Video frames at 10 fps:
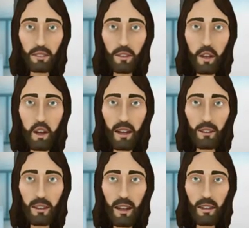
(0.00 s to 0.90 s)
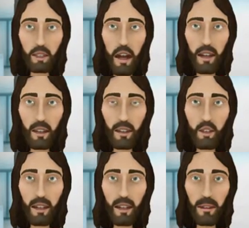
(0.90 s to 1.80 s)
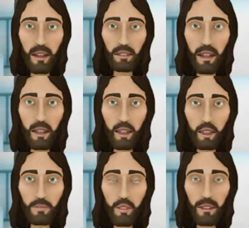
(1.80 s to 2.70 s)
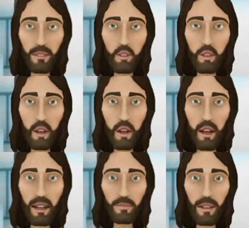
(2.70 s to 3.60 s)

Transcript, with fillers: story that Liam Gallagher will be singing Wonderwall